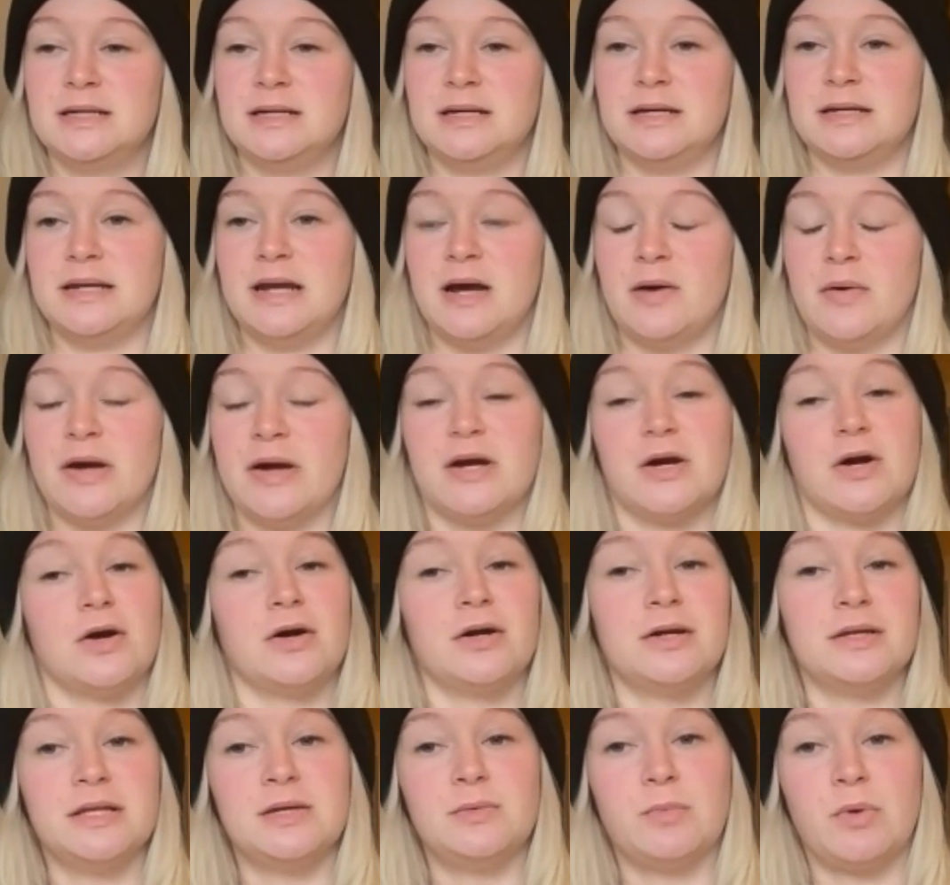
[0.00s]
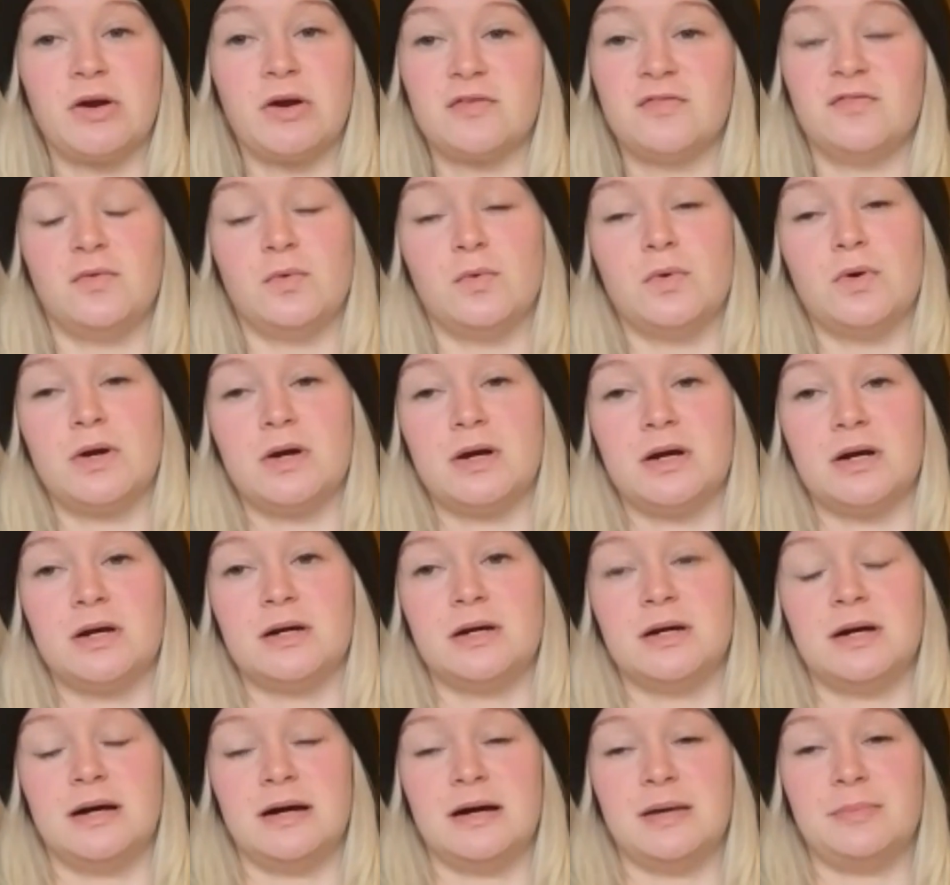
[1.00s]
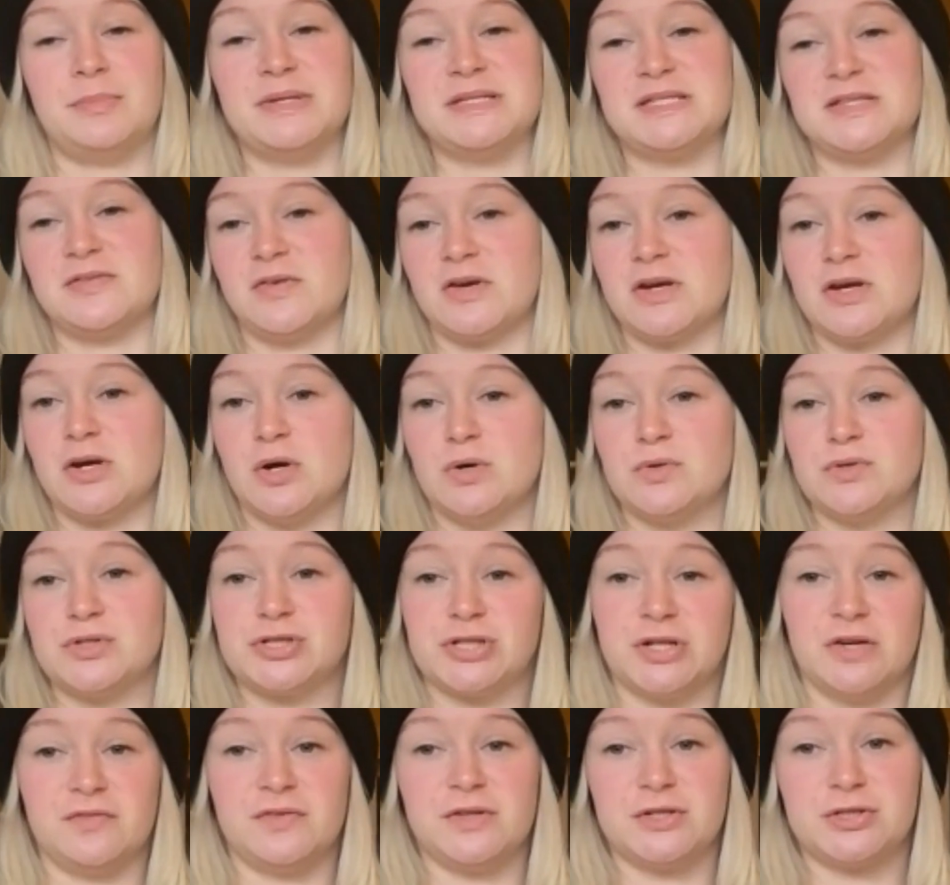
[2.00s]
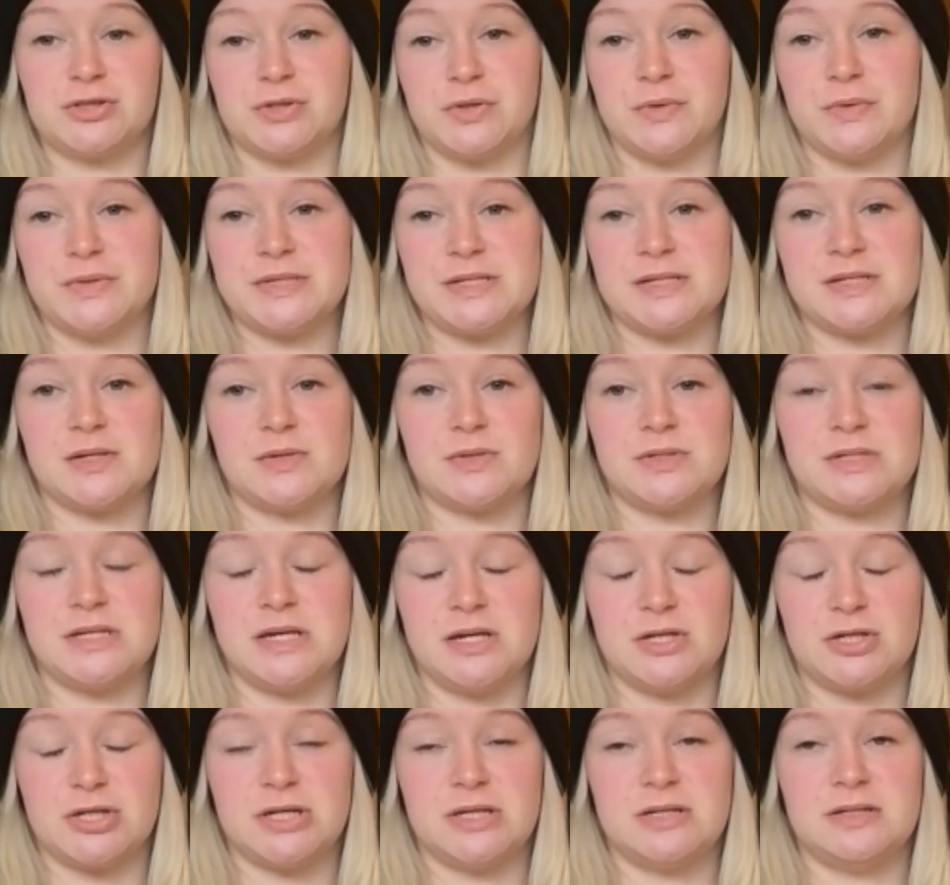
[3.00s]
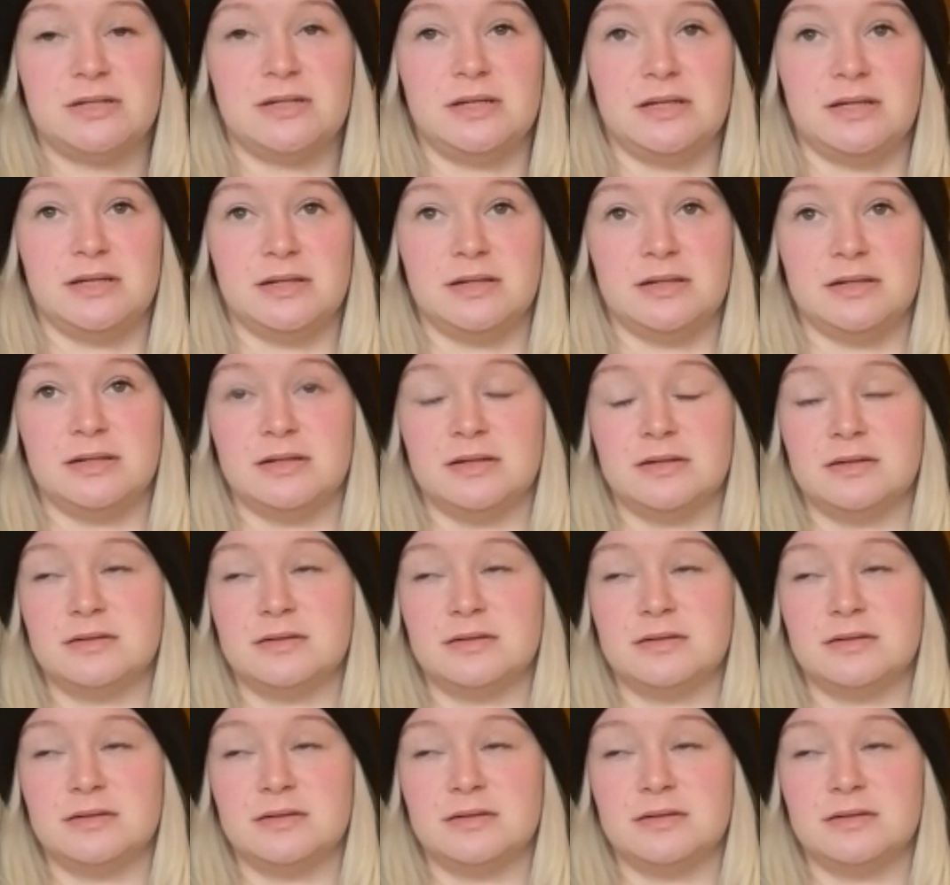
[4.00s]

And now I currently work for Pacific Shellfish Growers Association in